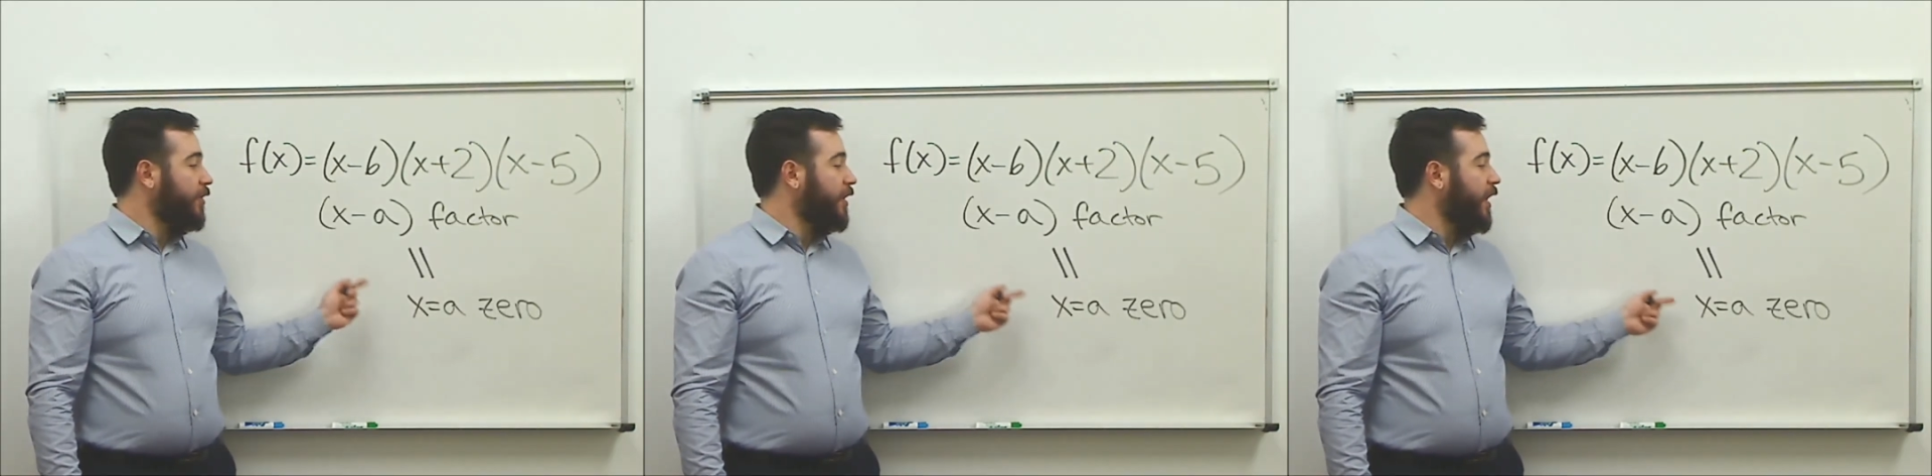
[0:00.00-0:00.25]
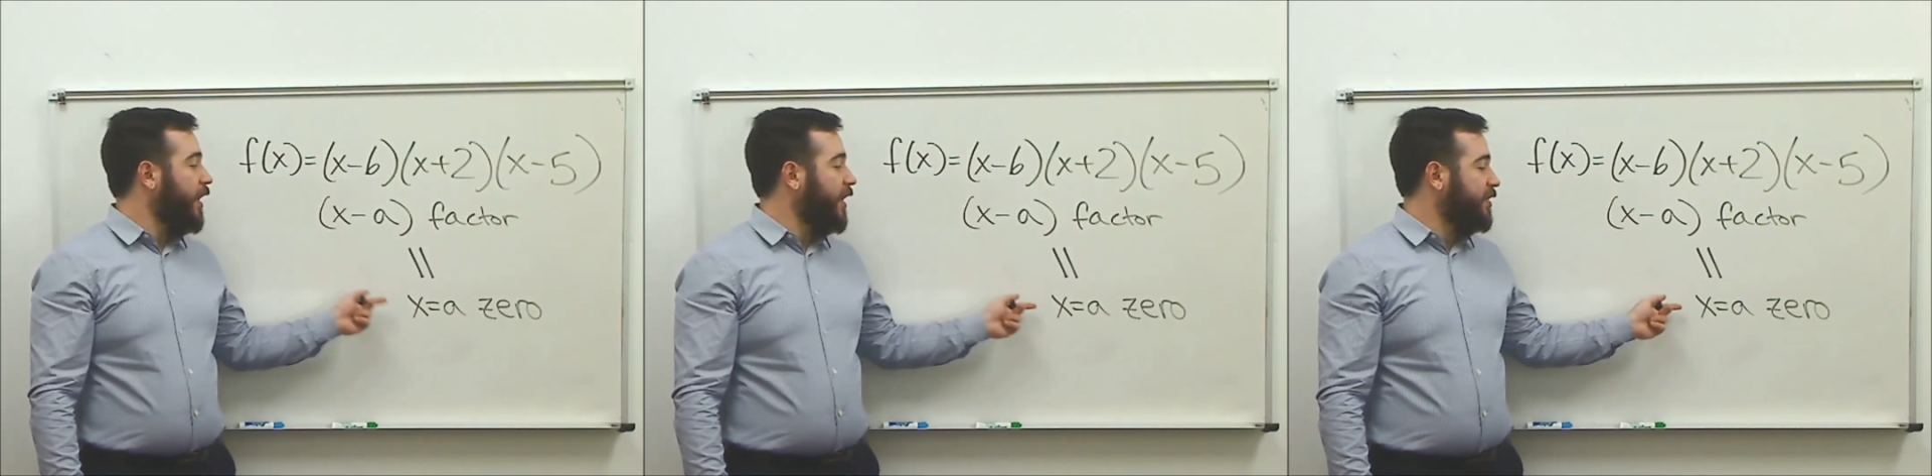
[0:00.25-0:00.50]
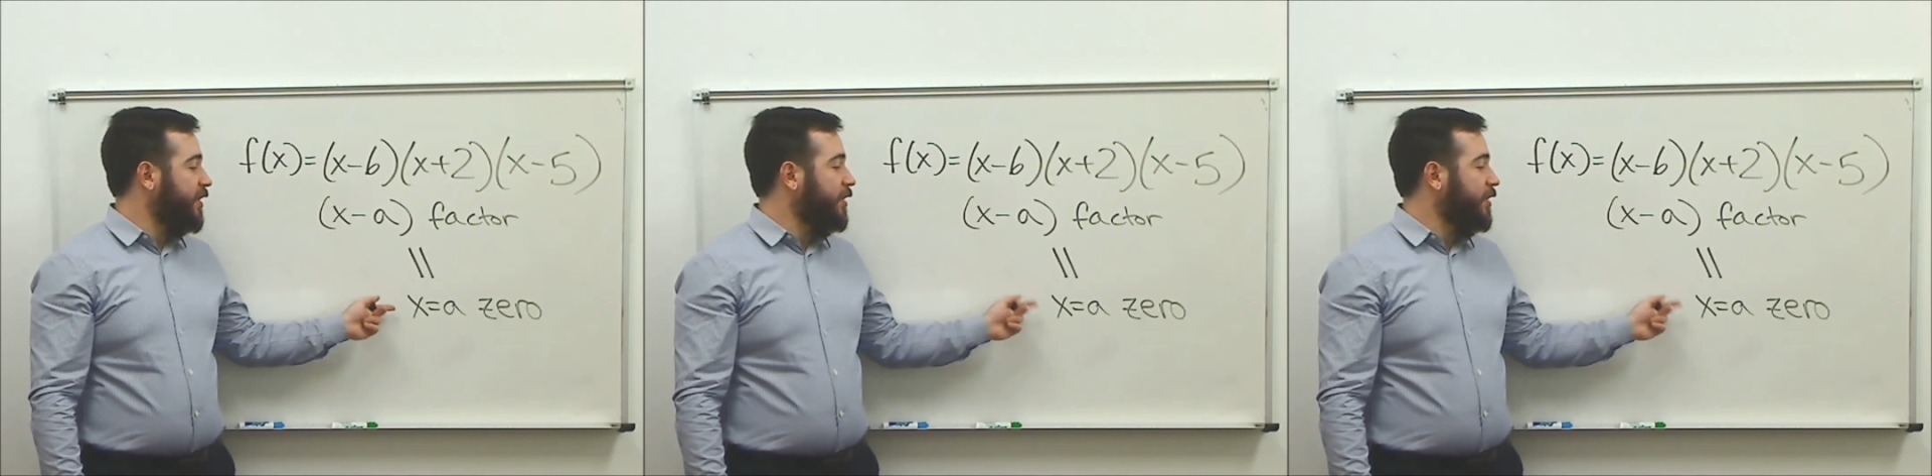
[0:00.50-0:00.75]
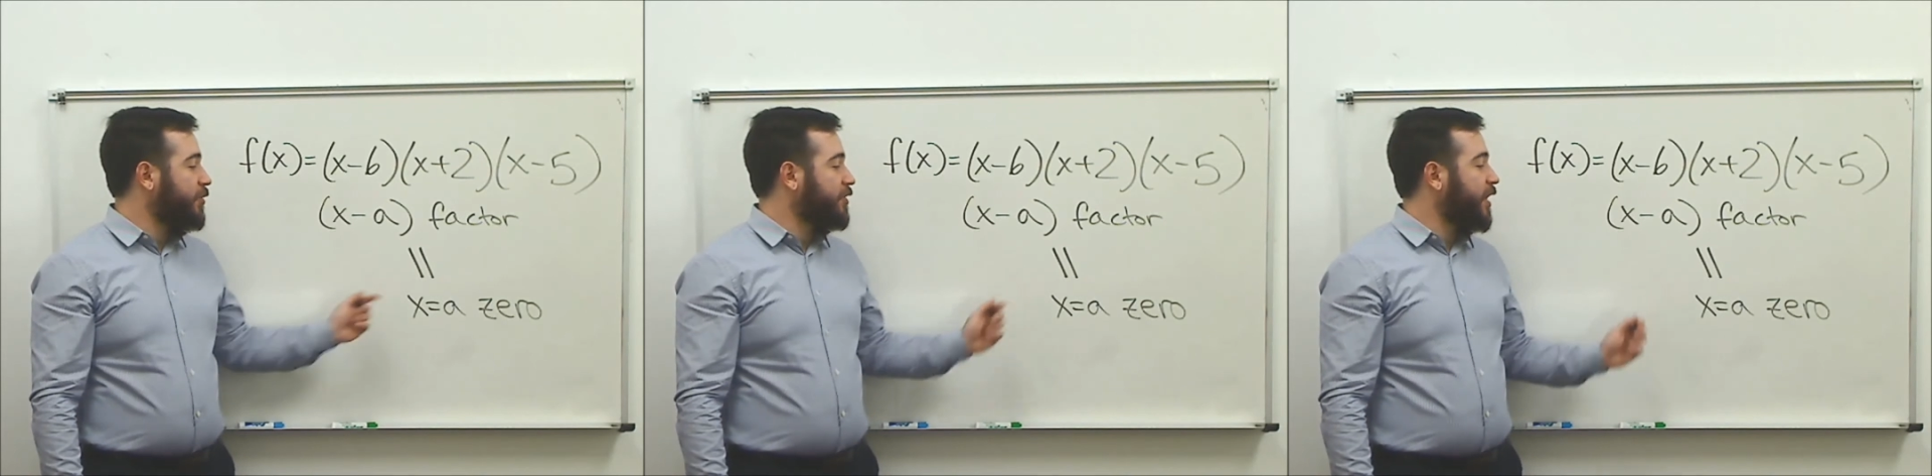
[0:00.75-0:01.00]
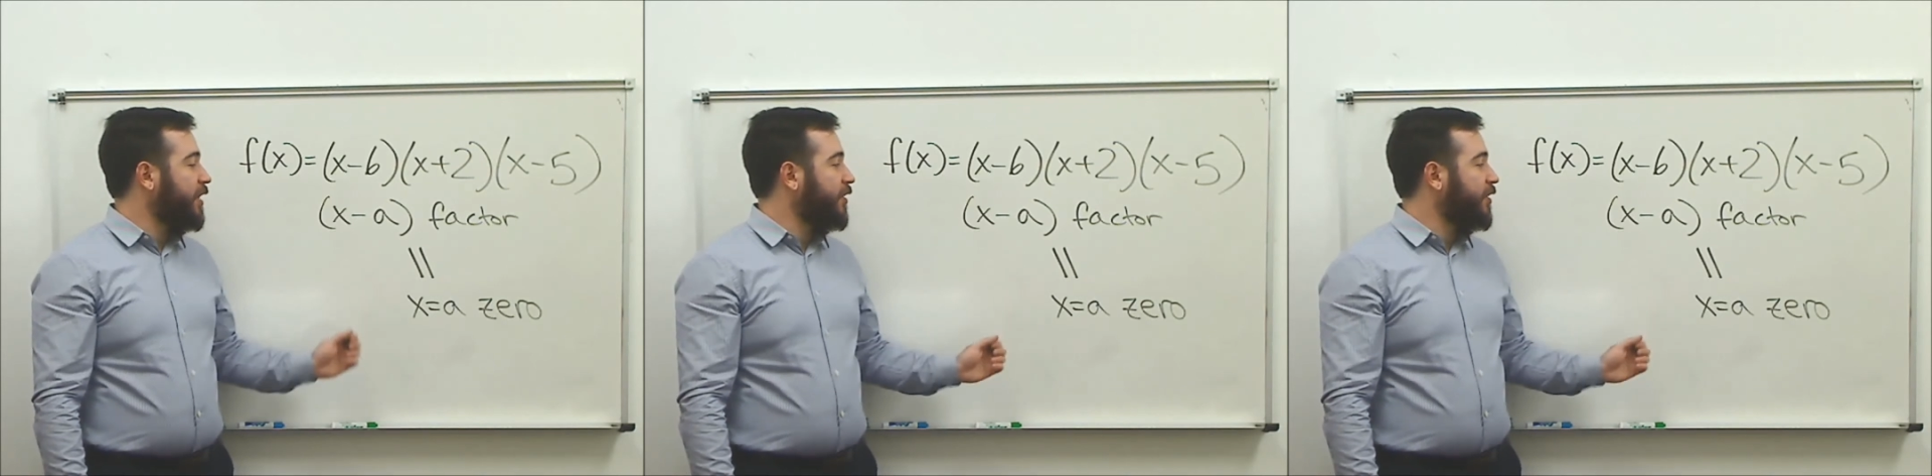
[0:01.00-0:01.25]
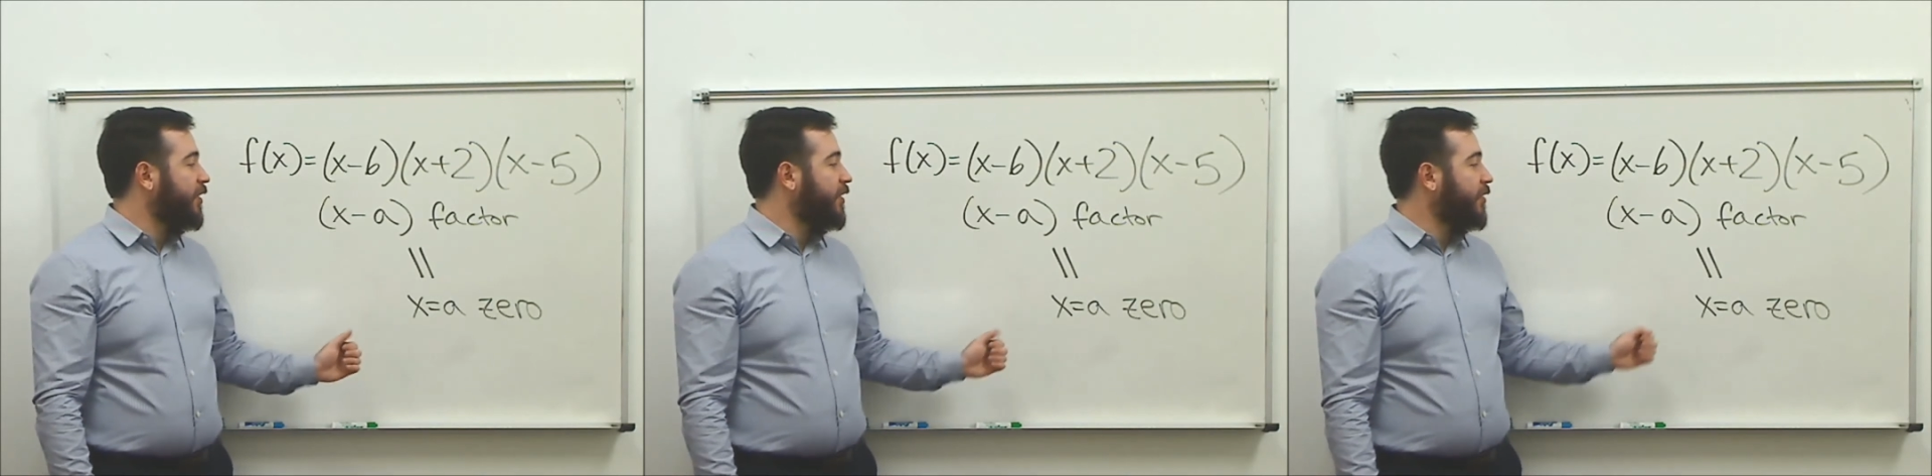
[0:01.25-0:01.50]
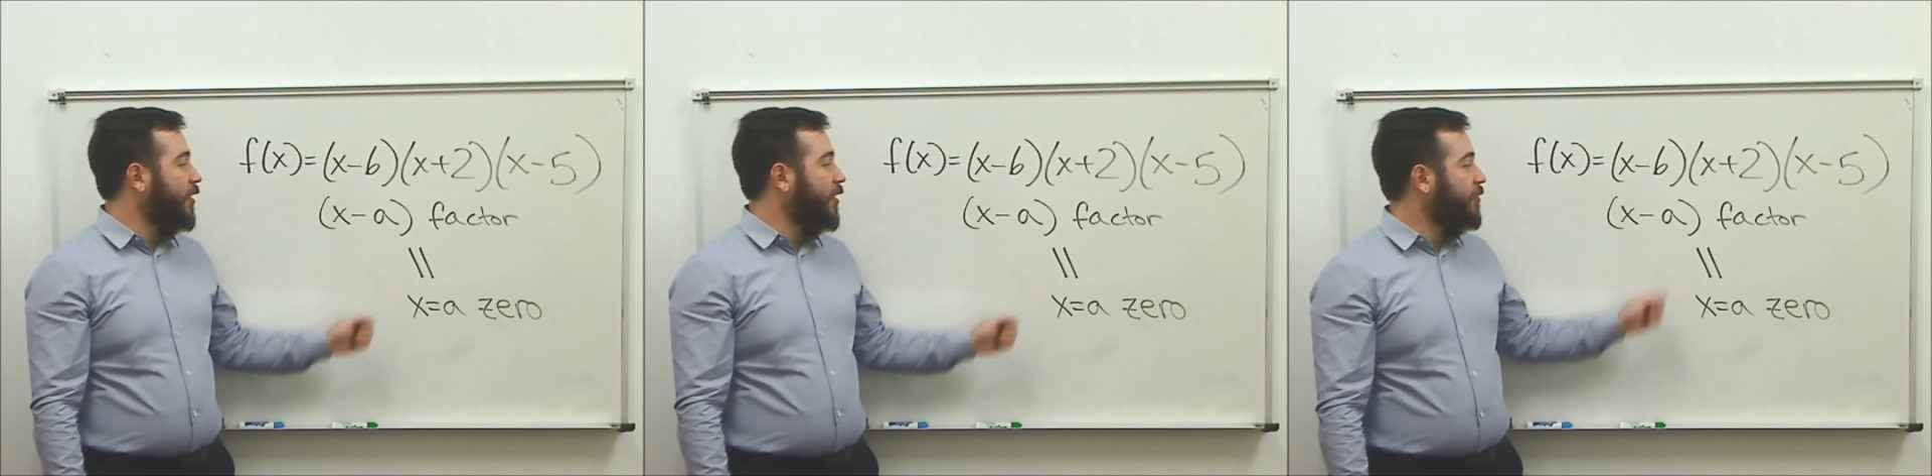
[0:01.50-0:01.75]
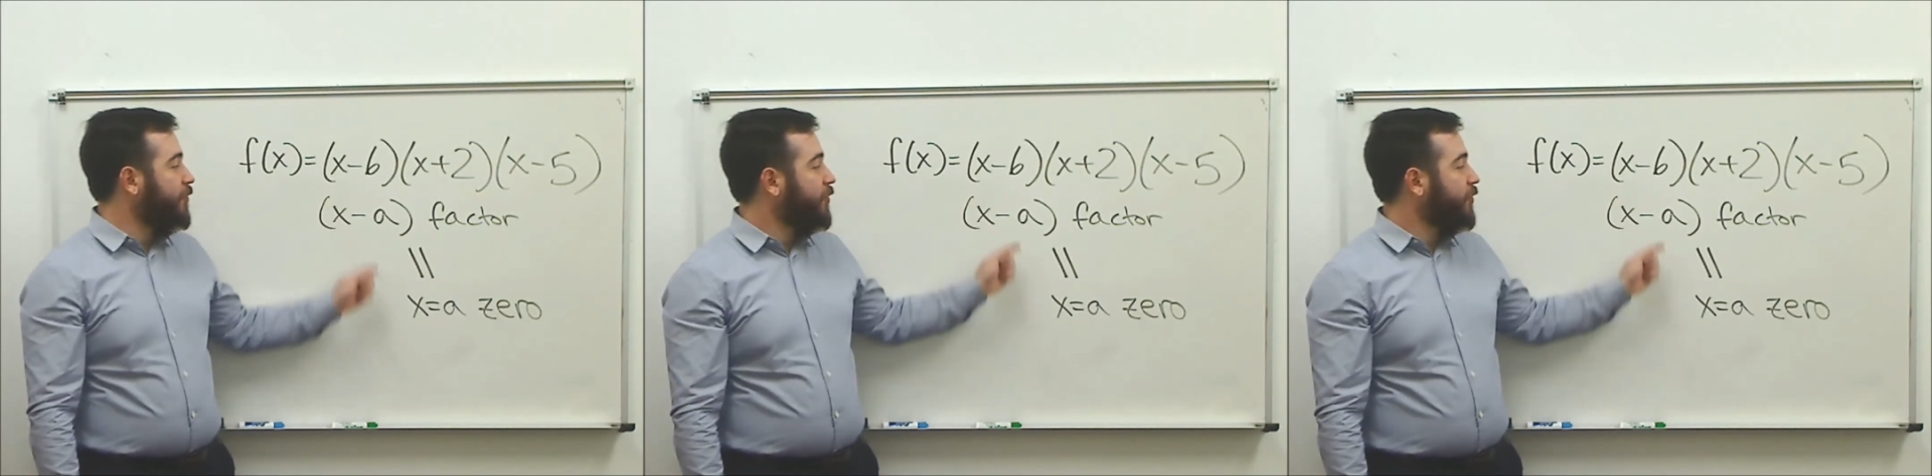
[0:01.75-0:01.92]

then x equals a is a 0.